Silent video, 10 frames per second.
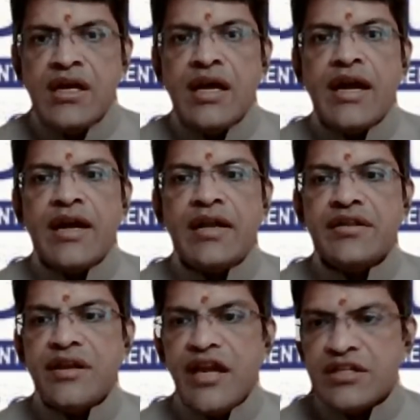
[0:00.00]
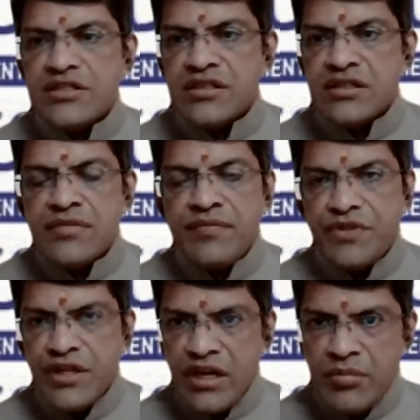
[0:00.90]
and in the next
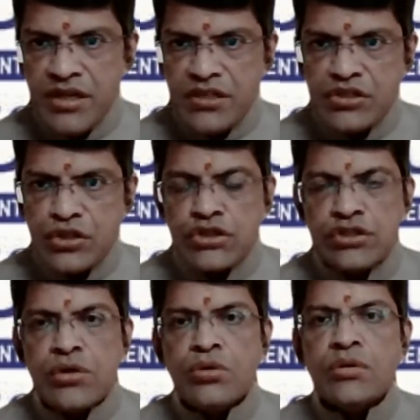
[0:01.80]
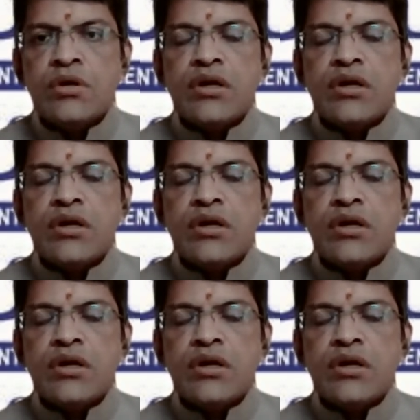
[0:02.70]
30 minutes or so,